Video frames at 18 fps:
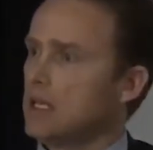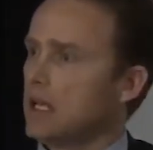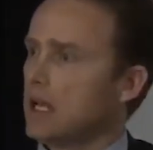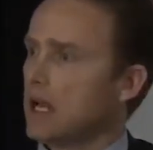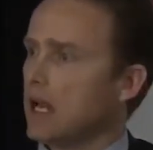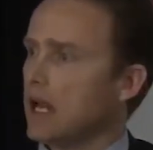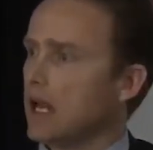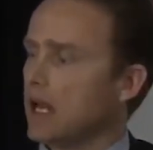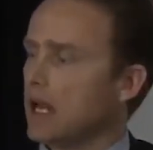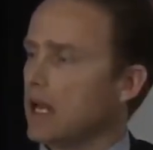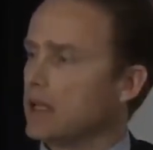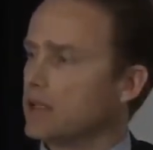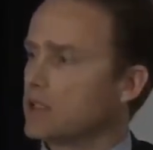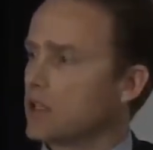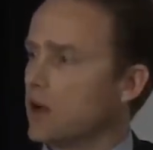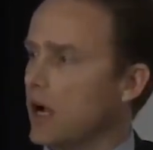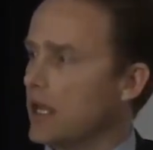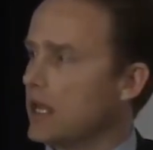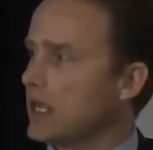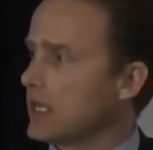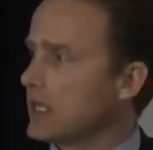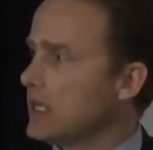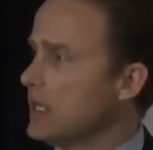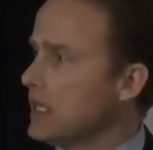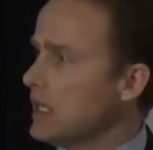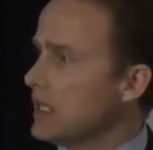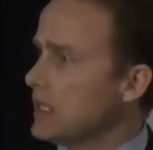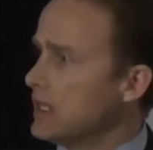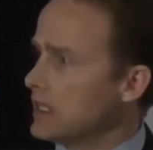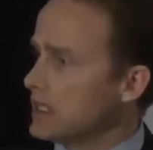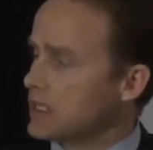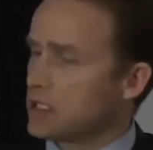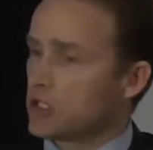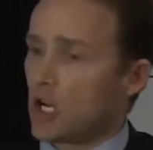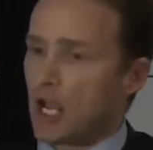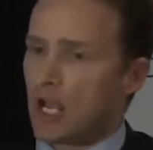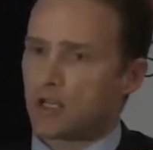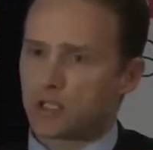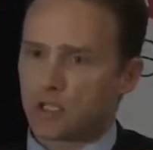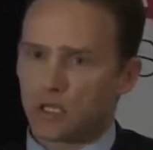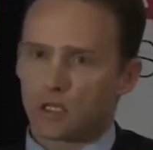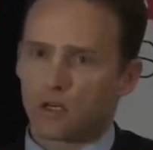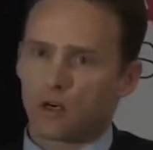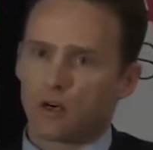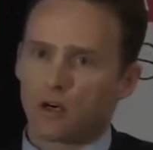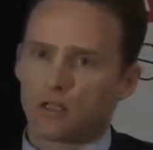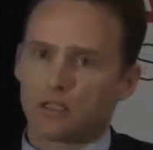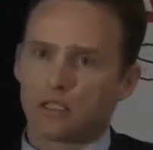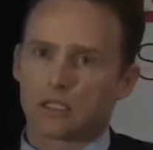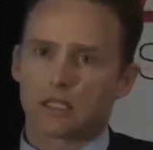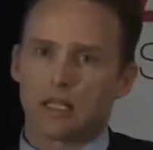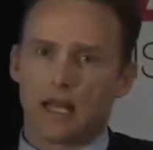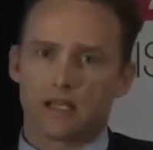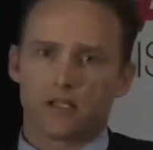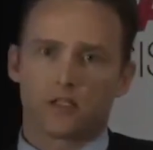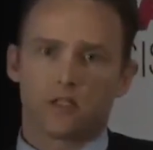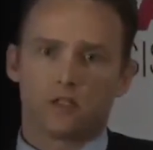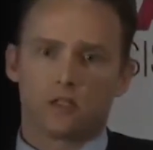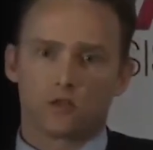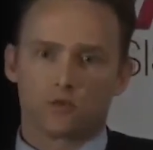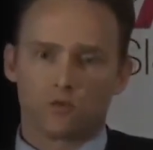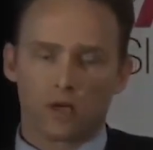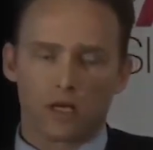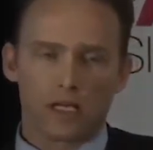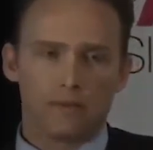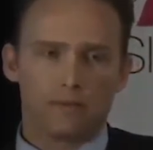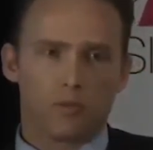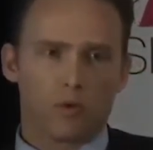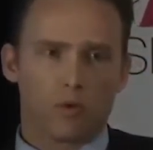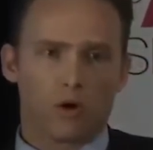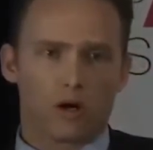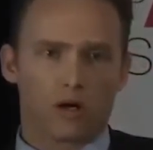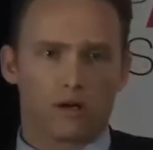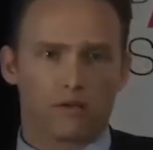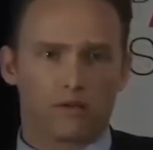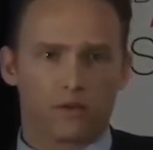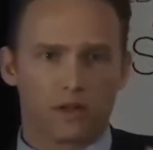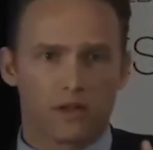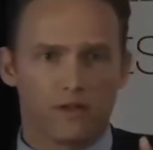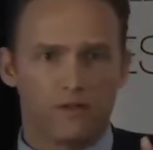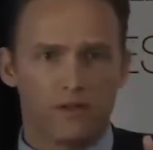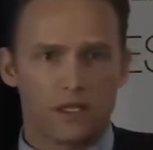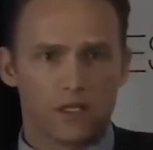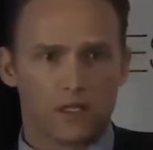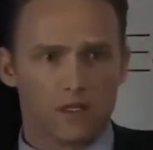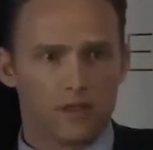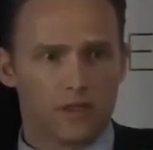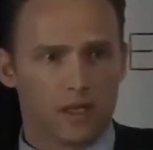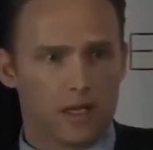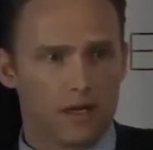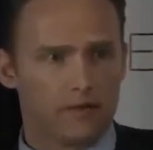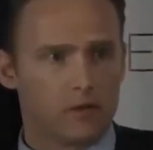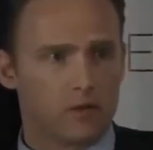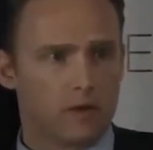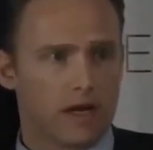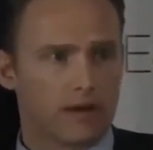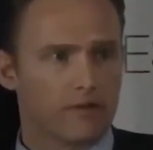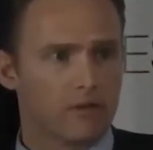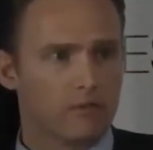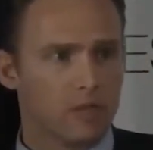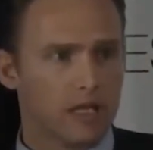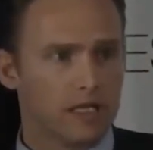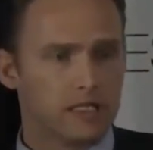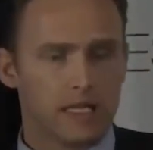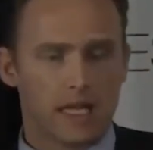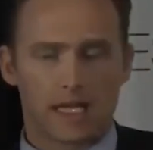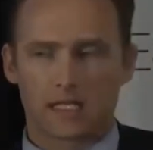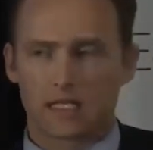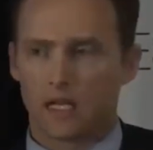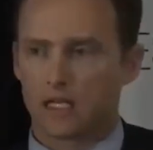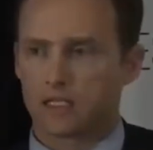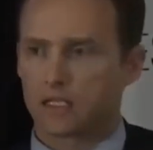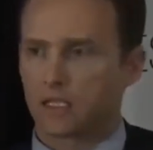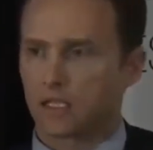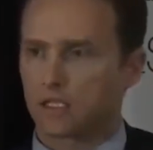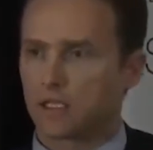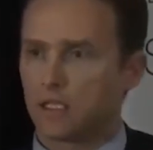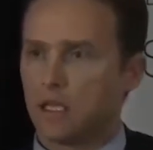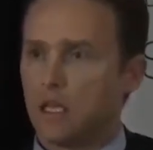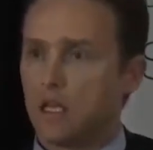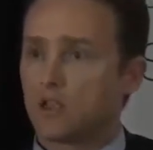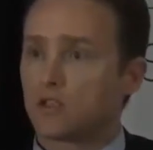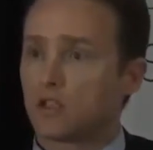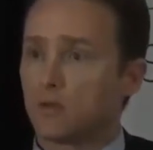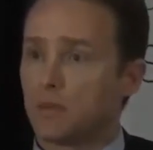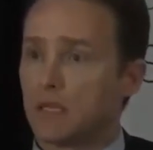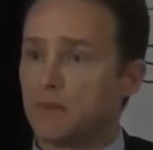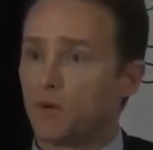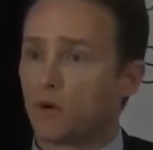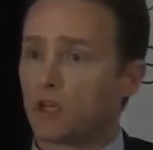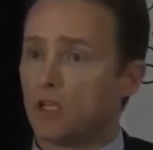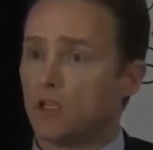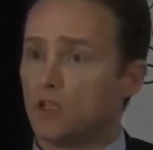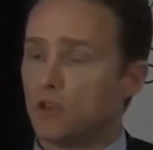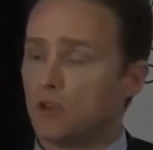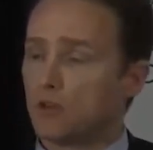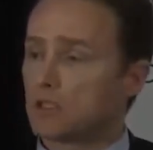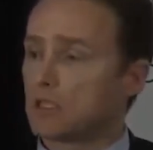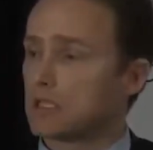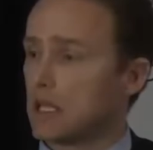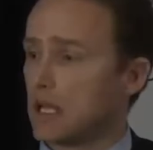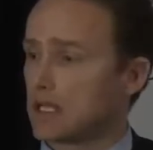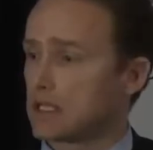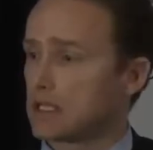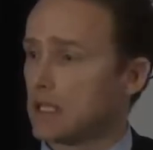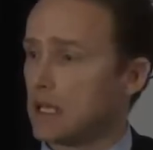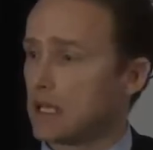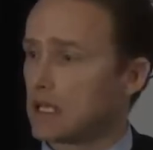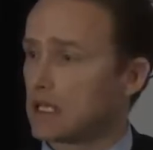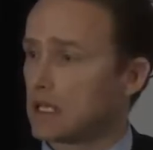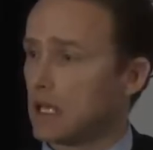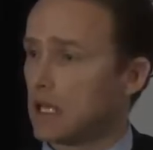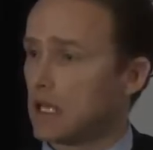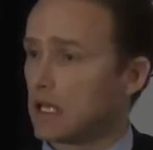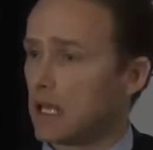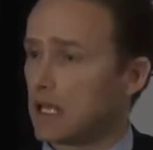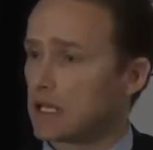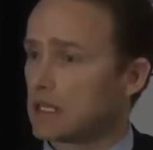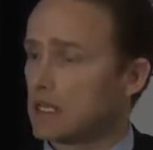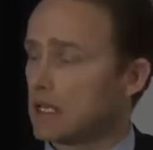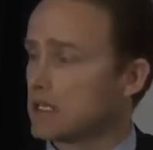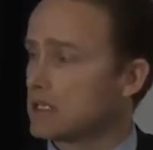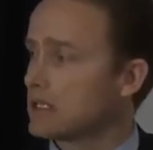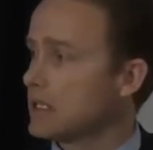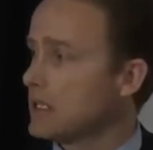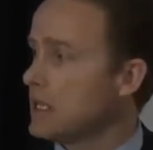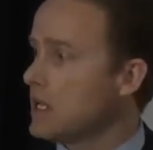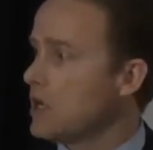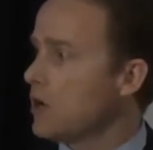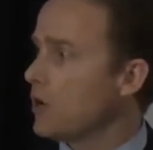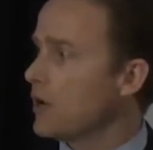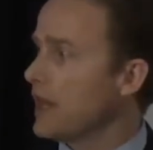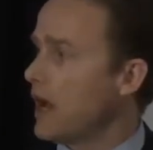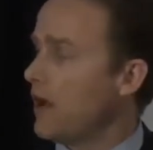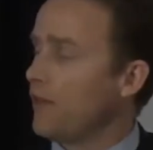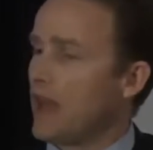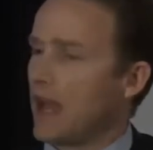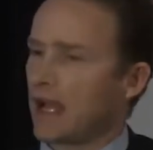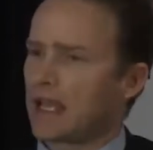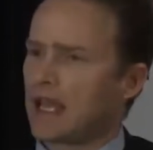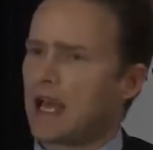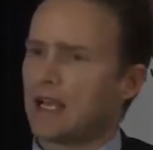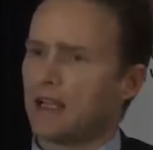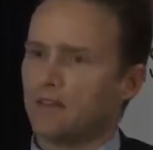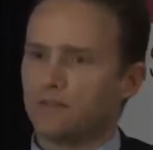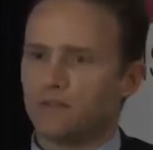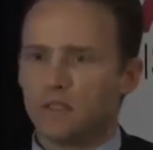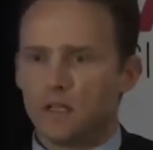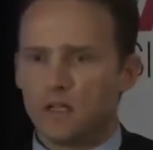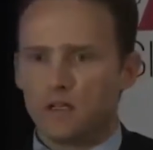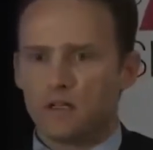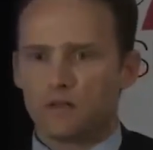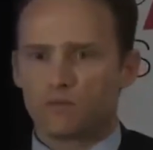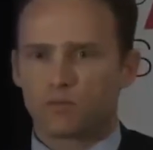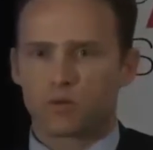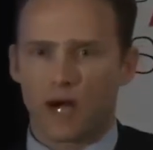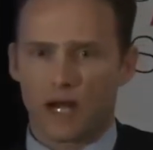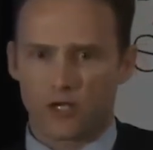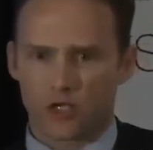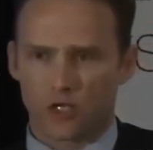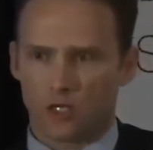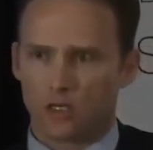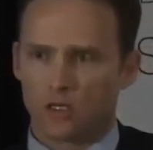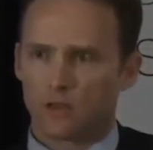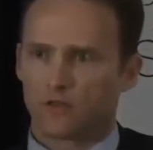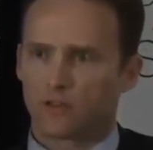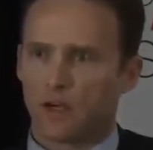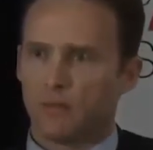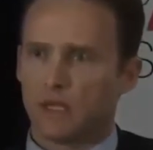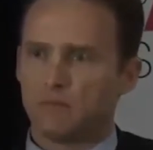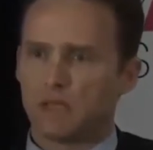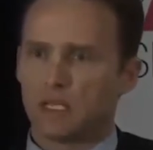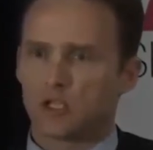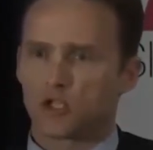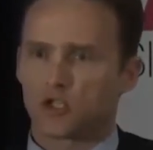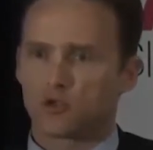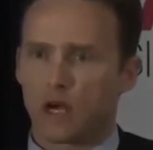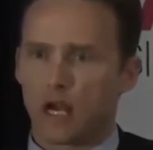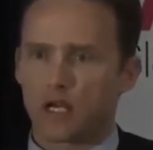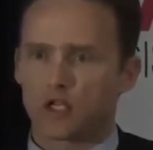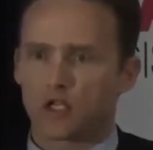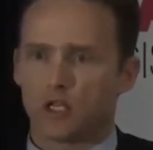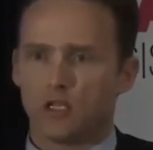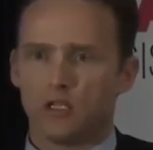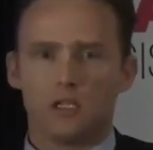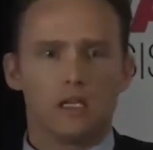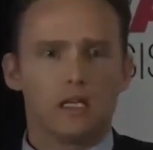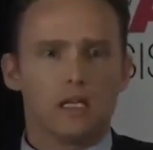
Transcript: And so I think this change that occurred this last year is really important for the field of direct from blood diagnostics so that people can use a test like this without that kind of pressure from administration